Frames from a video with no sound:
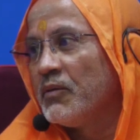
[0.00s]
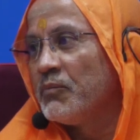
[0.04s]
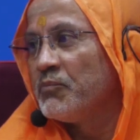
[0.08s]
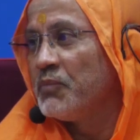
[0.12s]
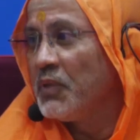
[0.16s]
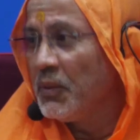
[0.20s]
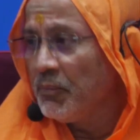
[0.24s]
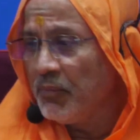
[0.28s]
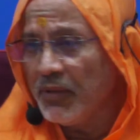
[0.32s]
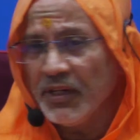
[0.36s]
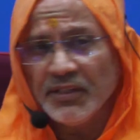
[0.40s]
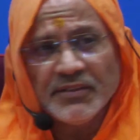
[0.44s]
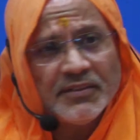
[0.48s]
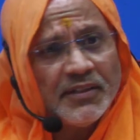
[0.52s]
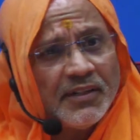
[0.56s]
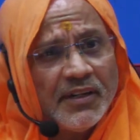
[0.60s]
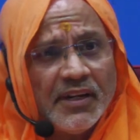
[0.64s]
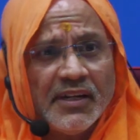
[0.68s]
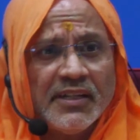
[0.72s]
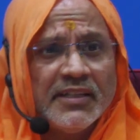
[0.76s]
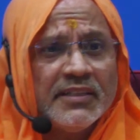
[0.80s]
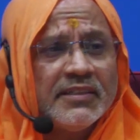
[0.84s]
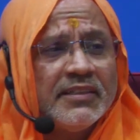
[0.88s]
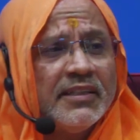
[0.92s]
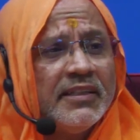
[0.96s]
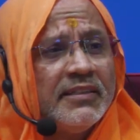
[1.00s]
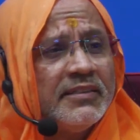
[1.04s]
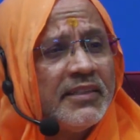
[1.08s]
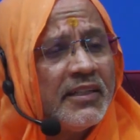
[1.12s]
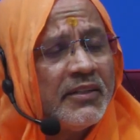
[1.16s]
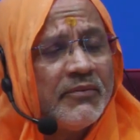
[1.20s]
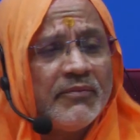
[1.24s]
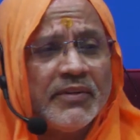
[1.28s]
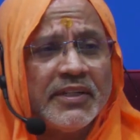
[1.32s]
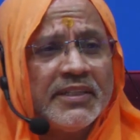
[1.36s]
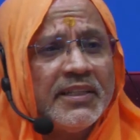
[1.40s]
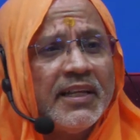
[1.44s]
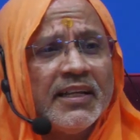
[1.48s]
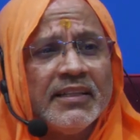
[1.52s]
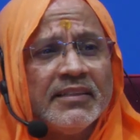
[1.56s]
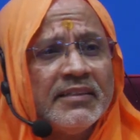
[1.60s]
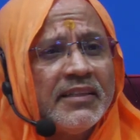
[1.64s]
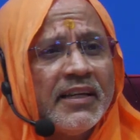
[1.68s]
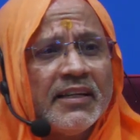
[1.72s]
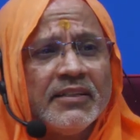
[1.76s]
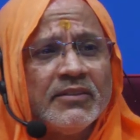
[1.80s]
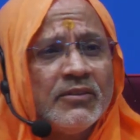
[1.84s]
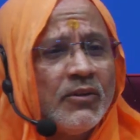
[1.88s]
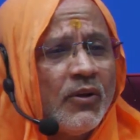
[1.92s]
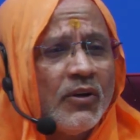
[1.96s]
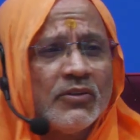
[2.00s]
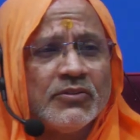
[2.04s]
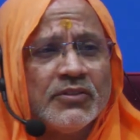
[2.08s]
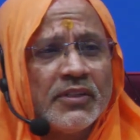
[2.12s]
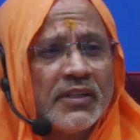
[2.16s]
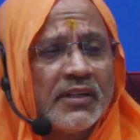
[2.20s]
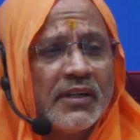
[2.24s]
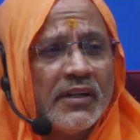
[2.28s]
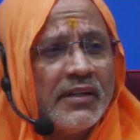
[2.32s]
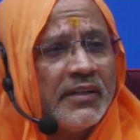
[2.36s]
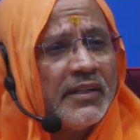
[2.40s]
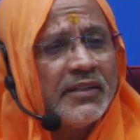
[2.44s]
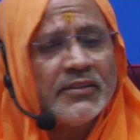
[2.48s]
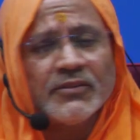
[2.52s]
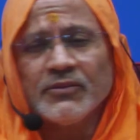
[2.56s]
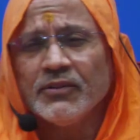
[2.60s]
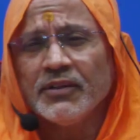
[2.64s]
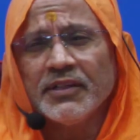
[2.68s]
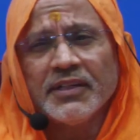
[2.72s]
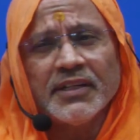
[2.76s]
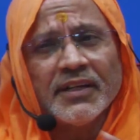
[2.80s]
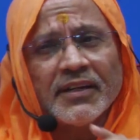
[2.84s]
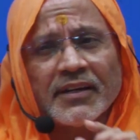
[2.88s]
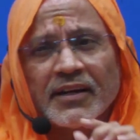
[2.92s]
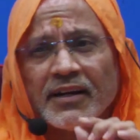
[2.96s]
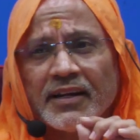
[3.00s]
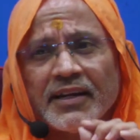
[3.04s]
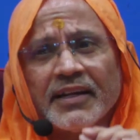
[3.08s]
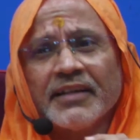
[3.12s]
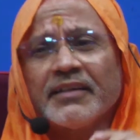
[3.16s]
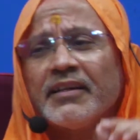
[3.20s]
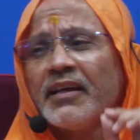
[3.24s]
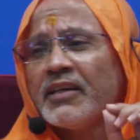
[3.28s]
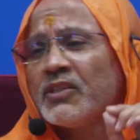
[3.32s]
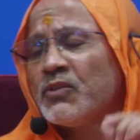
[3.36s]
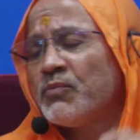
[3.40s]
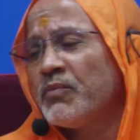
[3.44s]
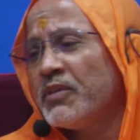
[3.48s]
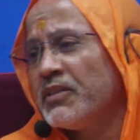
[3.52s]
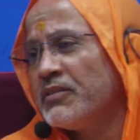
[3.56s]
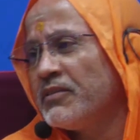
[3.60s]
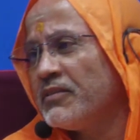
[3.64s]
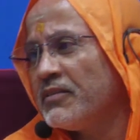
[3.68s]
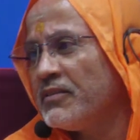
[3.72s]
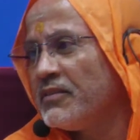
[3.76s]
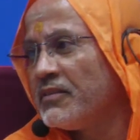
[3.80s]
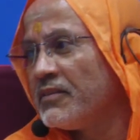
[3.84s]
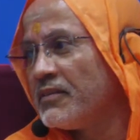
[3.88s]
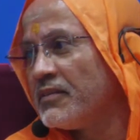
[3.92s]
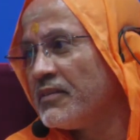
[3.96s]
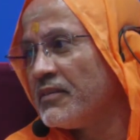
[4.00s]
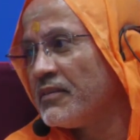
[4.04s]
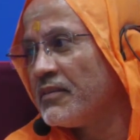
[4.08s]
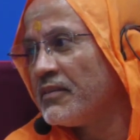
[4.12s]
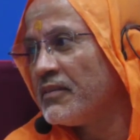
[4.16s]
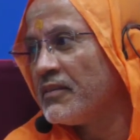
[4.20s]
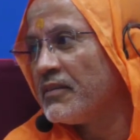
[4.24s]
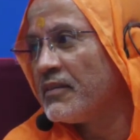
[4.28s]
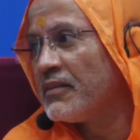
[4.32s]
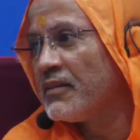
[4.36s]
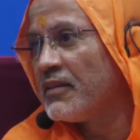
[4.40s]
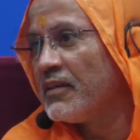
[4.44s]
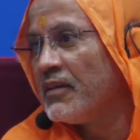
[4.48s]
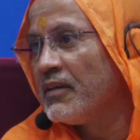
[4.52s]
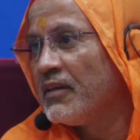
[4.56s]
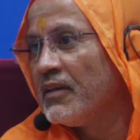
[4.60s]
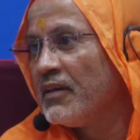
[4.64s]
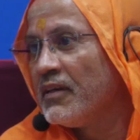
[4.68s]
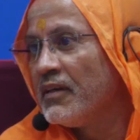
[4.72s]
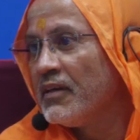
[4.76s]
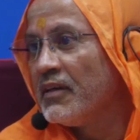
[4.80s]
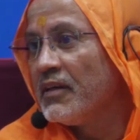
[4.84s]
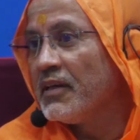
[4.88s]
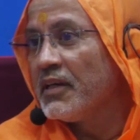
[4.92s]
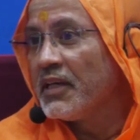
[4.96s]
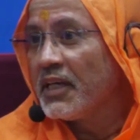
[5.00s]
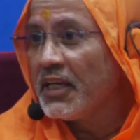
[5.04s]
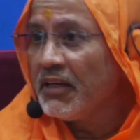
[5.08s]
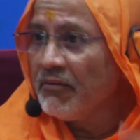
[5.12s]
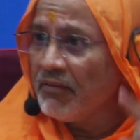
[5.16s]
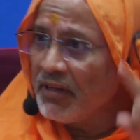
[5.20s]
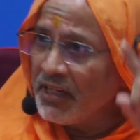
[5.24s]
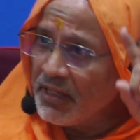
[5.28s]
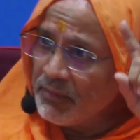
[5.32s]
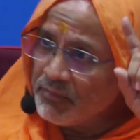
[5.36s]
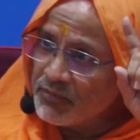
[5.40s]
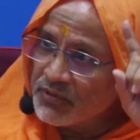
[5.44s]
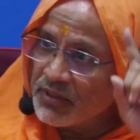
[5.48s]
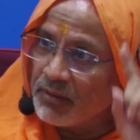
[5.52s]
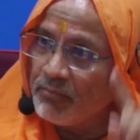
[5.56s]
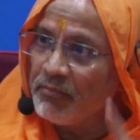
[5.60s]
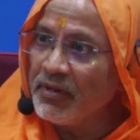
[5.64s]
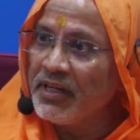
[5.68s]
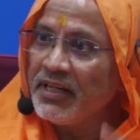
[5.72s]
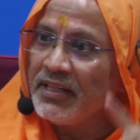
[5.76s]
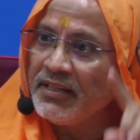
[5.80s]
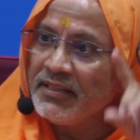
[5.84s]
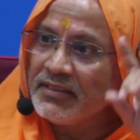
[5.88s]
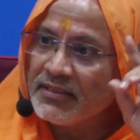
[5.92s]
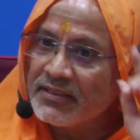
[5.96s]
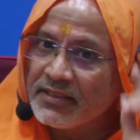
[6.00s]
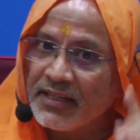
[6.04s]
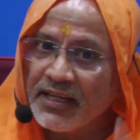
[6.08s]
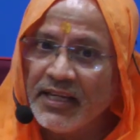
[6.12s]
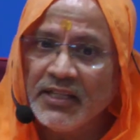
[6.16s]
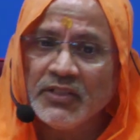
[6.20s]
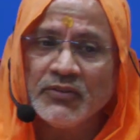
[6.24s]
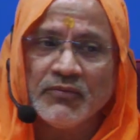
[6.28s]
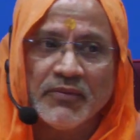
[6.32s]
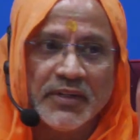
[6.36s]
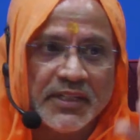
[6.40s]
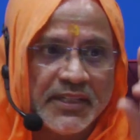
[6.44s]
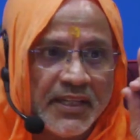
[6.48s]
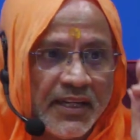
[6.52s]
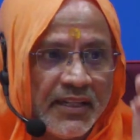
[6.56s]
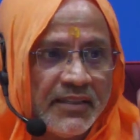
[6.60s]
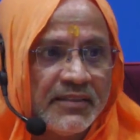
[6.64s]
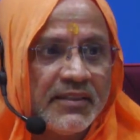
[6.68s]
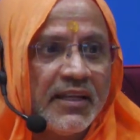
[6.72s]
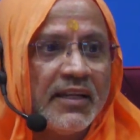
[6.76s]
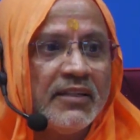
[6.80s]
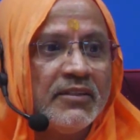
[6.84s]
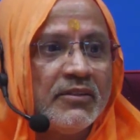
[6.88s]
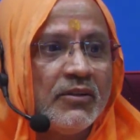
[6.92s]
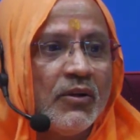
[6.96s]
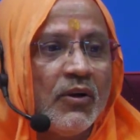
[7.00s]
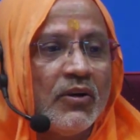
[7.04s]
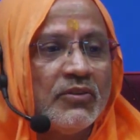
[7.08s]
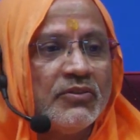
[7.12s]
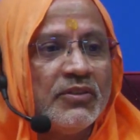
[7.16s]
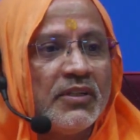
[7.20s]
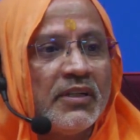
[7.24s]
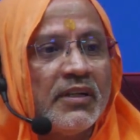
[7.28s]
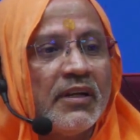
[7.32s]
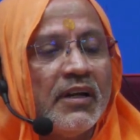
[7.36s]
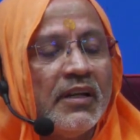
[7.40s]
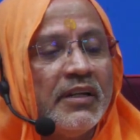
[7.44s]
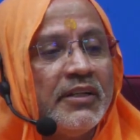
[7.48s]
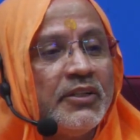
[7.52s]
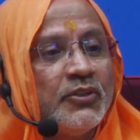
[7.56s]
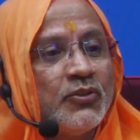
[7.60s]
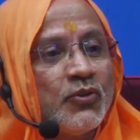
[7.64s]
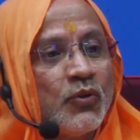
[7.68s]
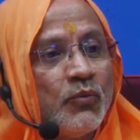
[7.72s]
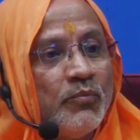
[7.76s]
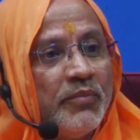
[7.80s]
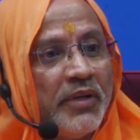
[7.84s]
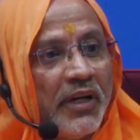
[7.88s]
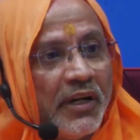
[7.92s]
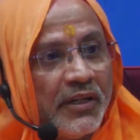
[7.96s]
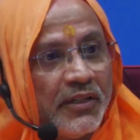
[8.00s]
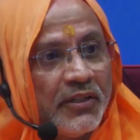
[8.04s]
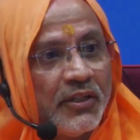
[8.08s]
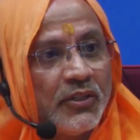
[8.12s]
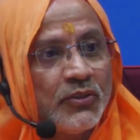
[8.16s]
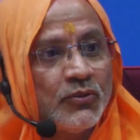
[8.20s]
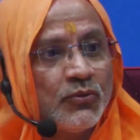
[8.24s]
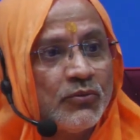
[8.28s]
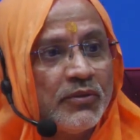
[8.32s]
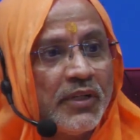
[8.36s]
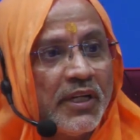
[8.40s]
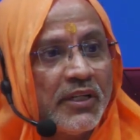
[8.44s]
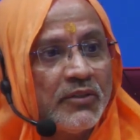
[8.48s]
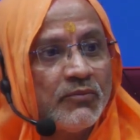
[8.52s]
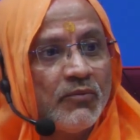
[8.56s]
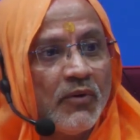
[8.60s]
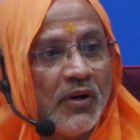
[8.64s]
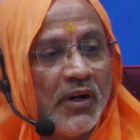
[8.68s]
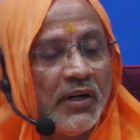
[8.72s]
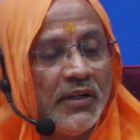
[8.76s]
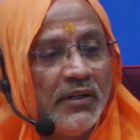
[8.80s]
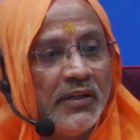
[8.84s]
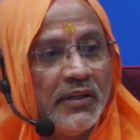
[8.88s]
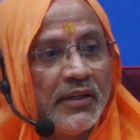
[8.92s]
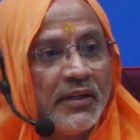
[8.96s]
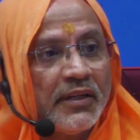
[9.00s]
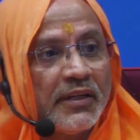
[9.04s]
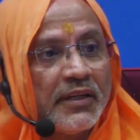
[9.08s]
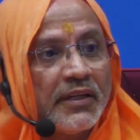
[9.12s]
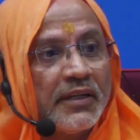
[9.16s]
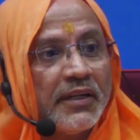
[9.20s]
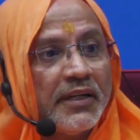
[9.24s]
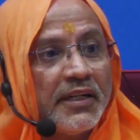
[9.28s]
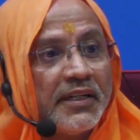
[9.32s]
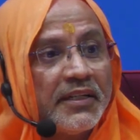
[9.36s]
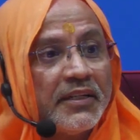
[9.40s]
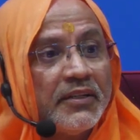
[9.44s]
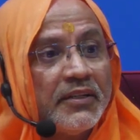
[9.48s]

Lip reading: People generally think that Vedanta is logical. It's not a correct expression. Even if somebody says Vedanta is logical, it should be understood as what? It